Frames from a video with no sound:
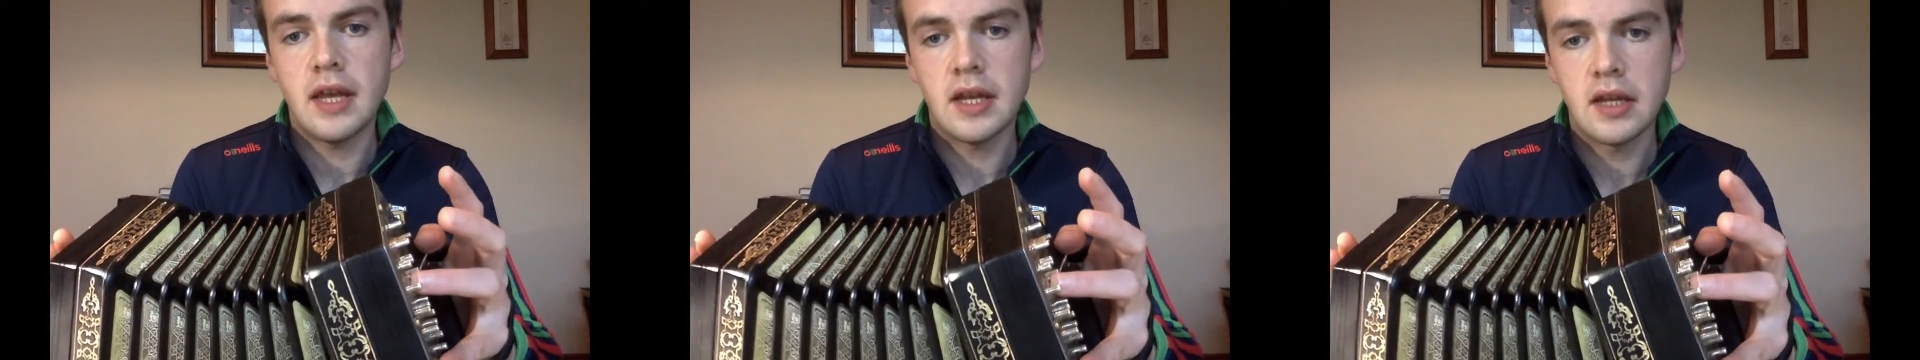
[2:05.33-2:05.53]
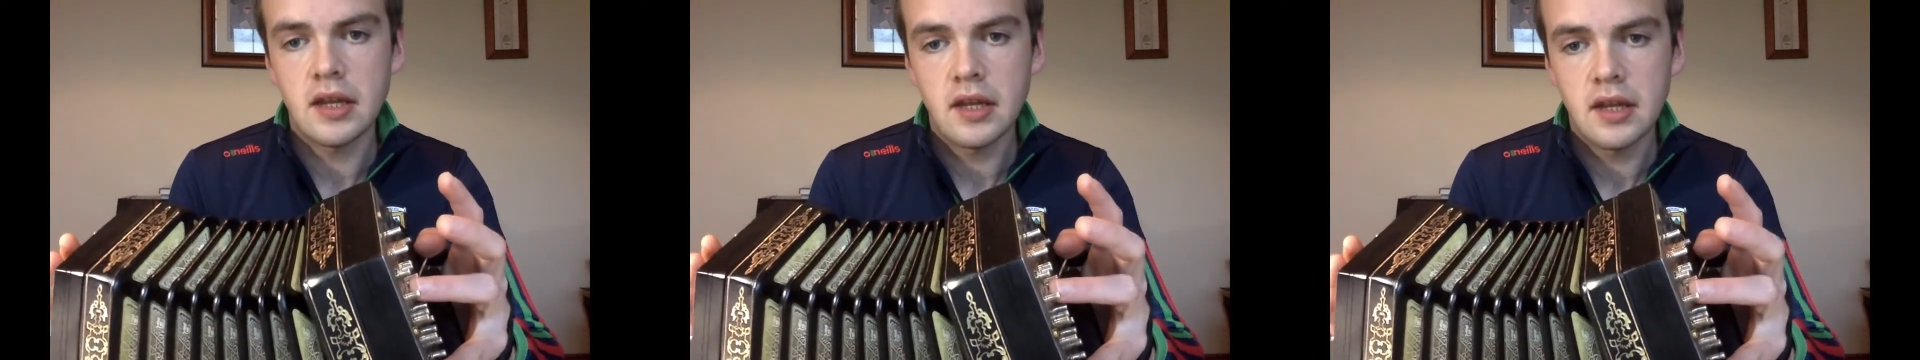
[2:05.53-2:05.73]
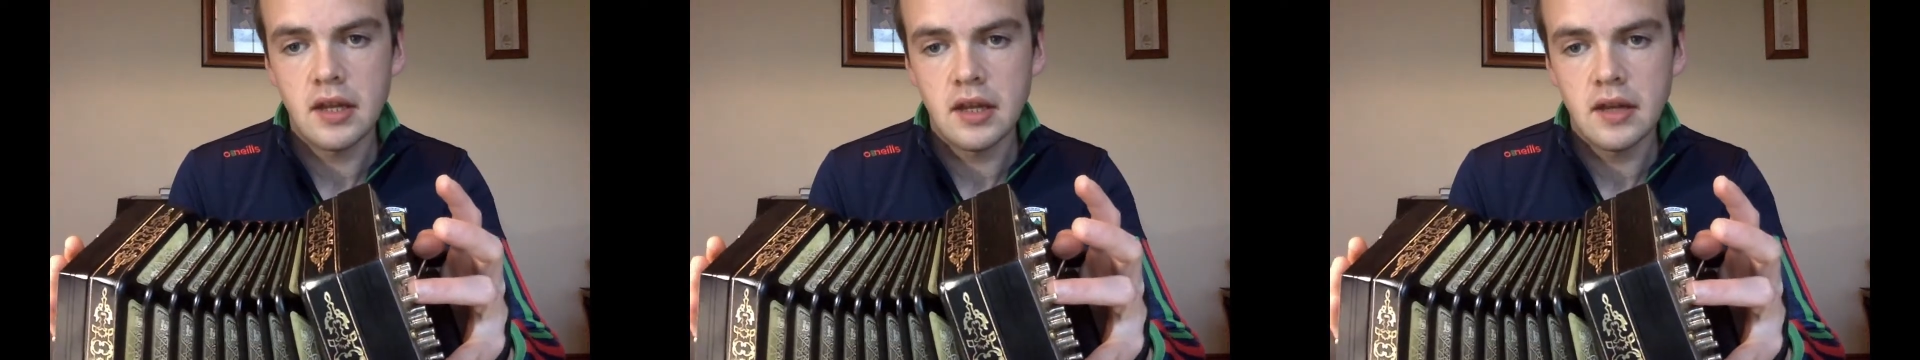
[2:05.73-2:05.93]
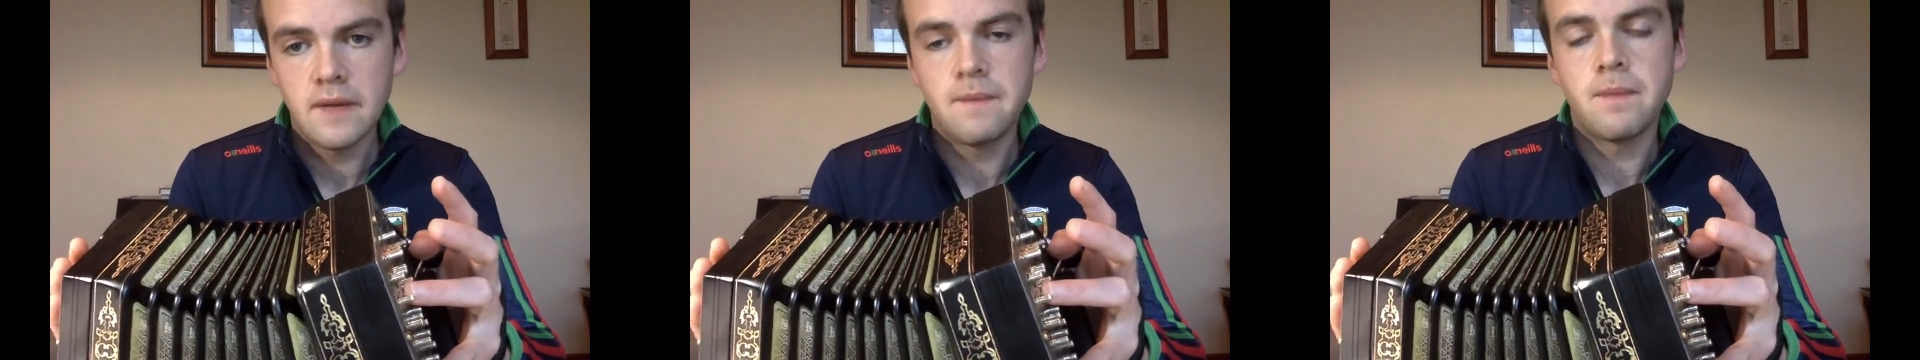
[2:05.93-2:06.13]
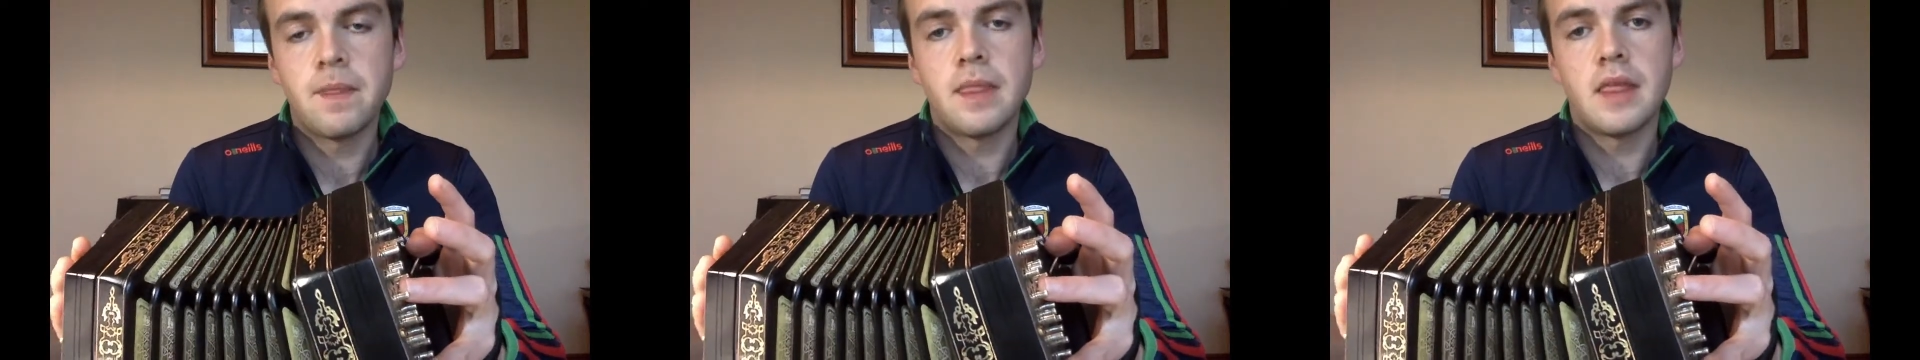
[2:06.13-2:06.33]

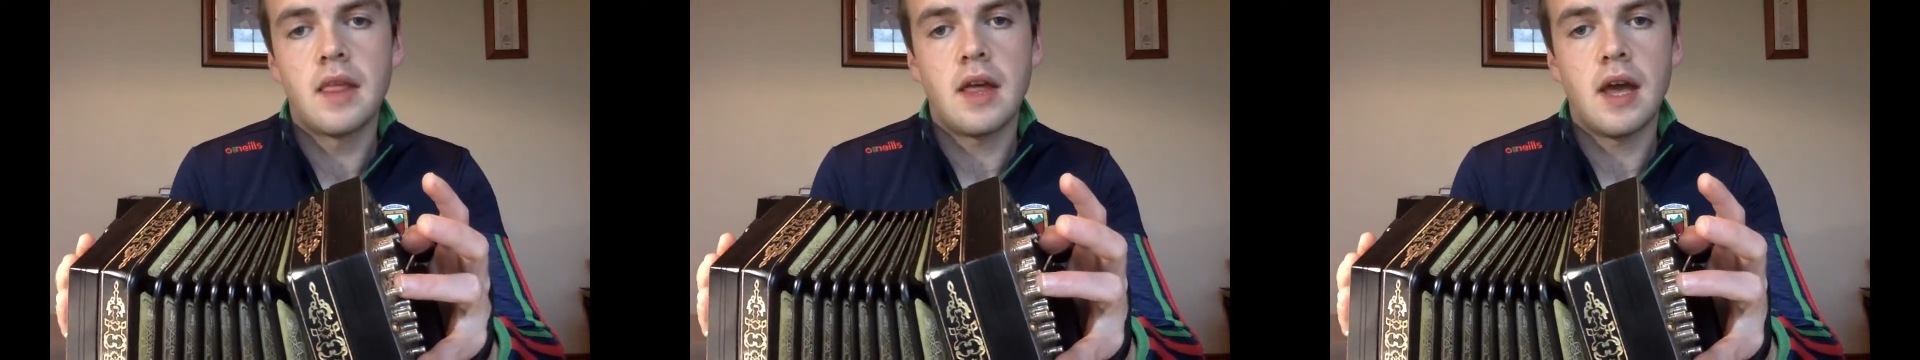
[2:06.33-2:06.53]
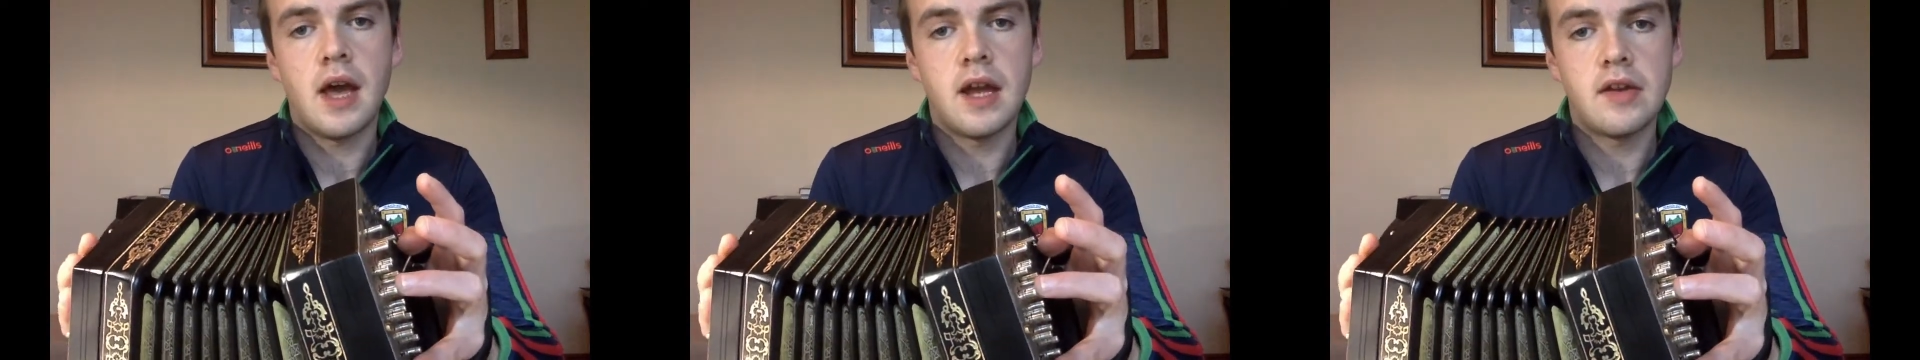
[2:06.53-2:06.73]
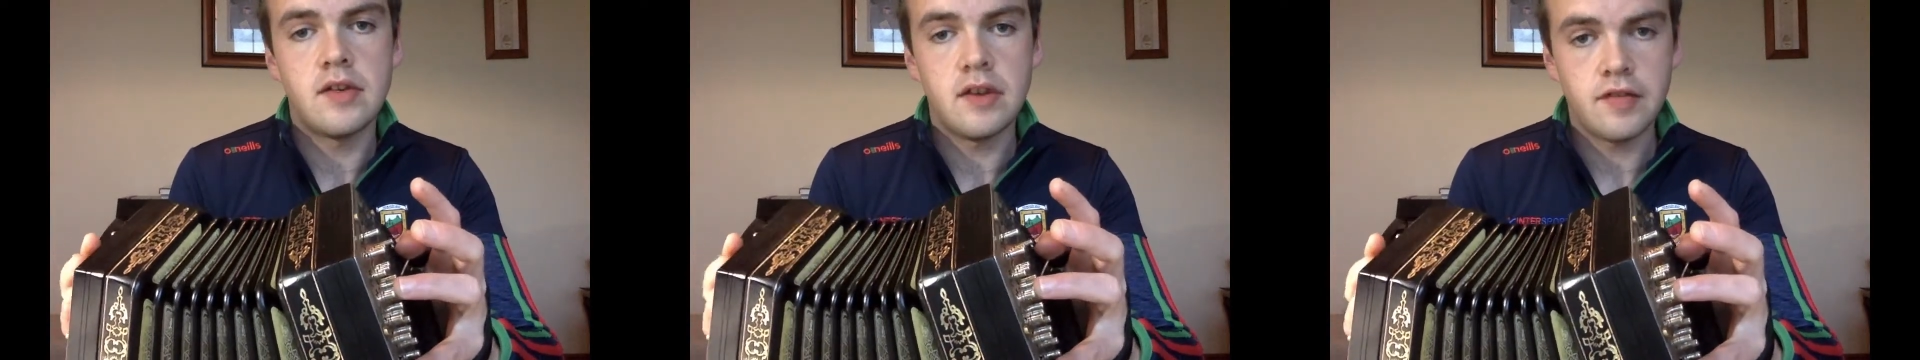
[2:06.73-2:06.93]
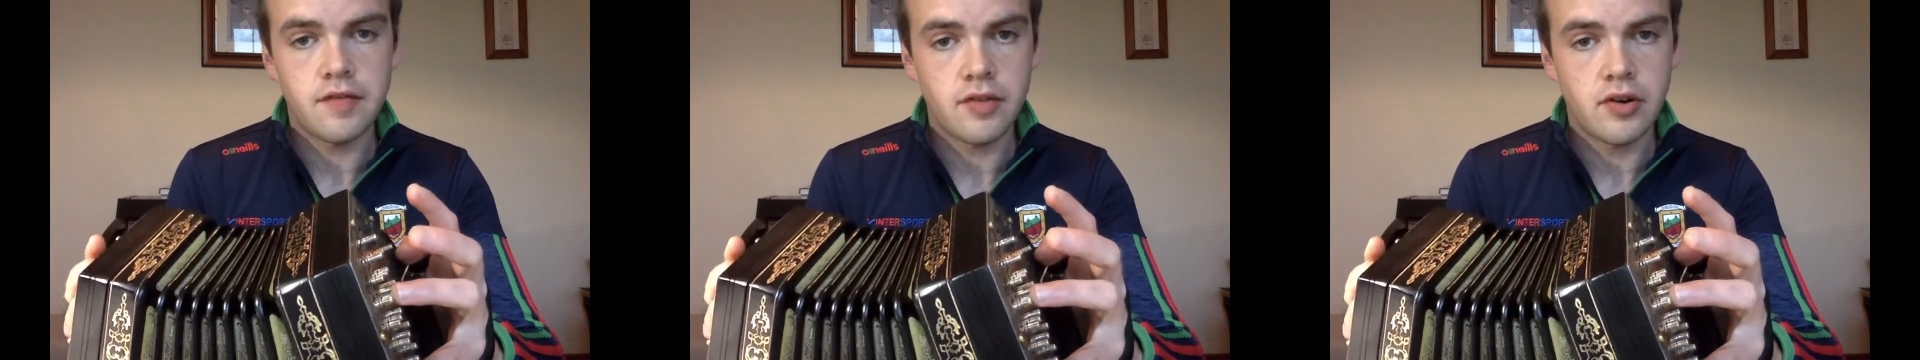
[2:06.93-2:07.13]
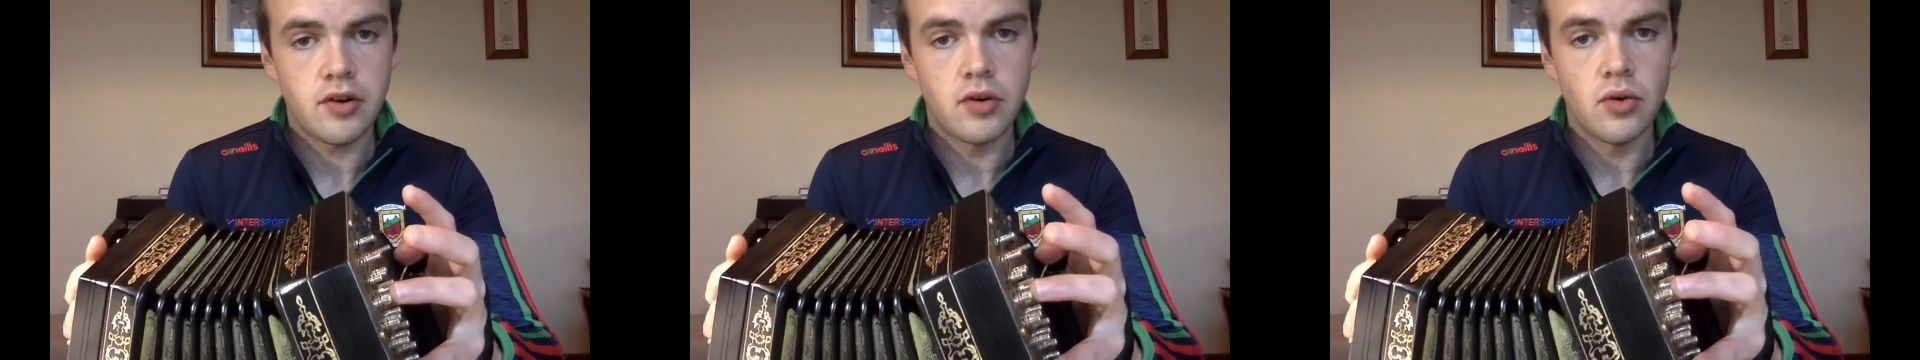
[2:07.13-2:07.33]
a
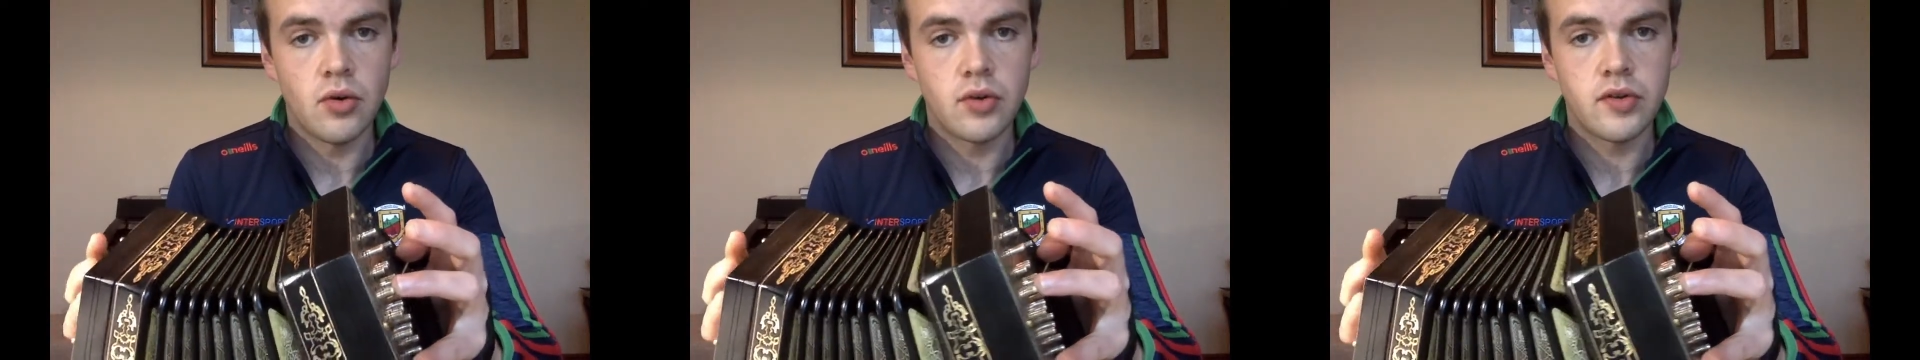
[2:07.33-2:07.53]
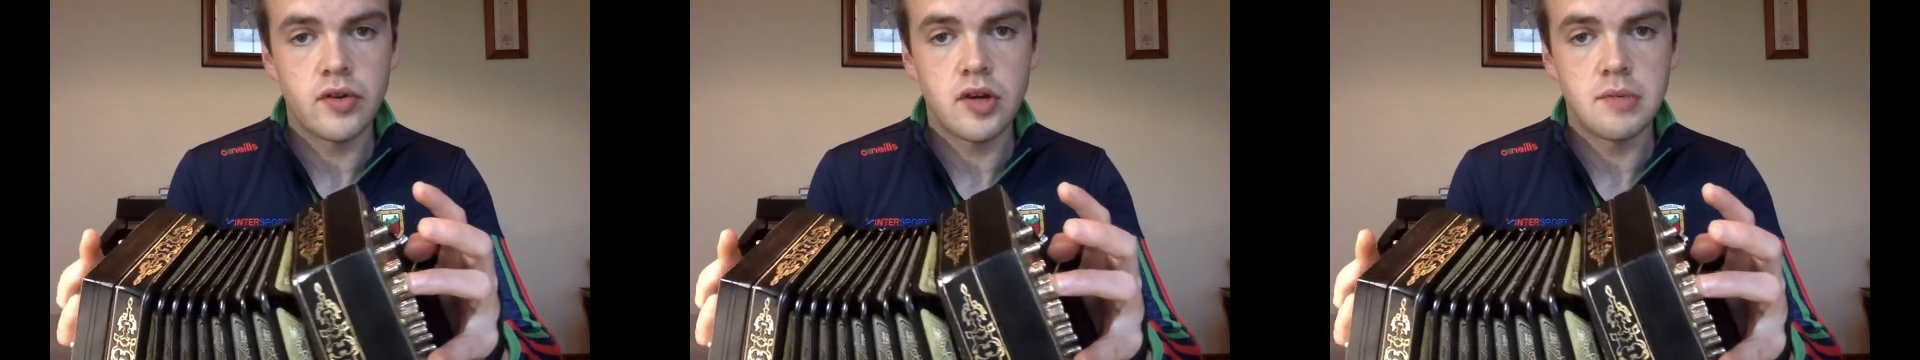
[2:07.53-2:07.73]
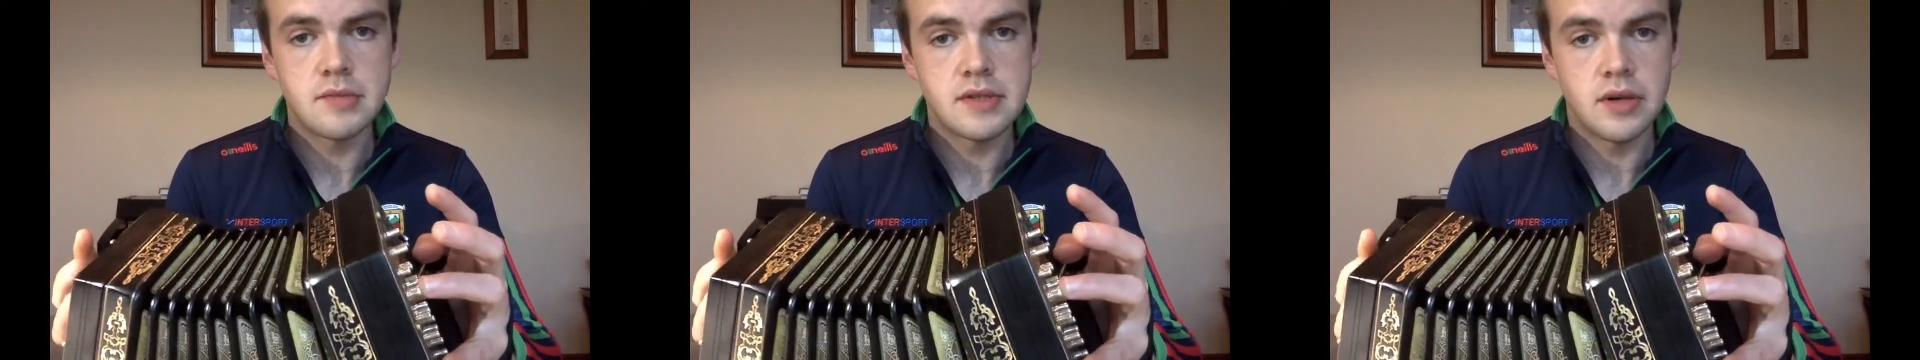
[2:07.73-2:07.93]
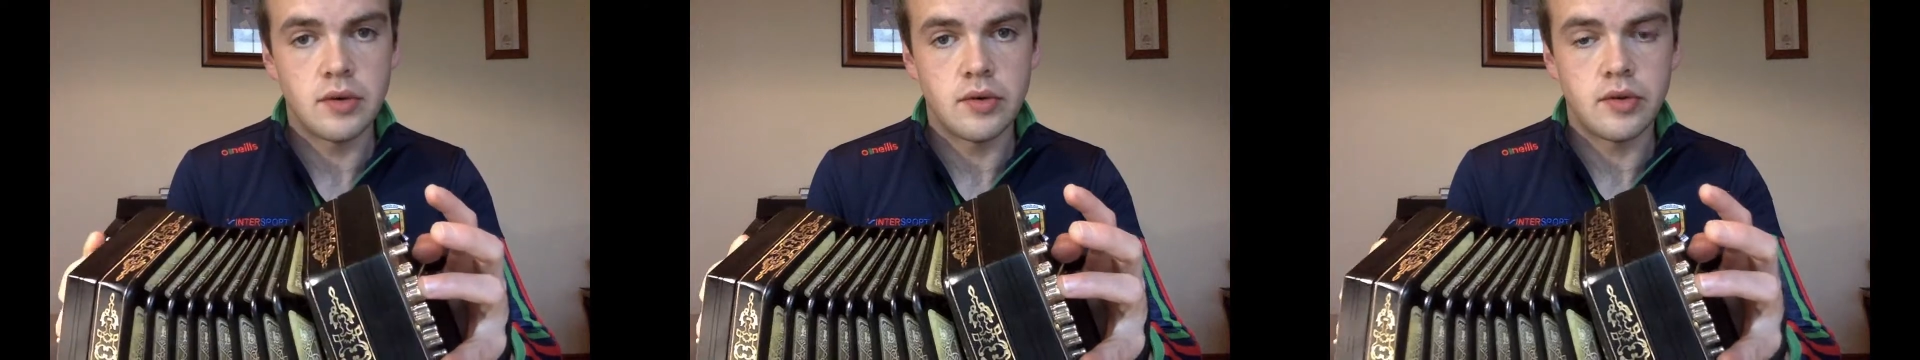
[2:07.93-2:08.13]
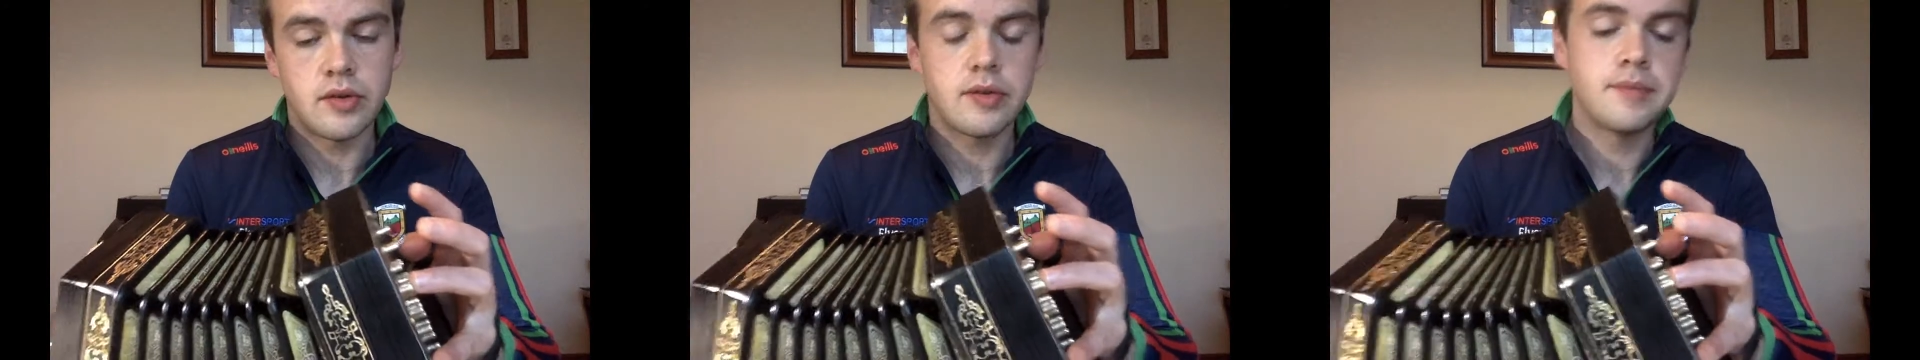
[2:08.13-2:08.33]
different note comes out.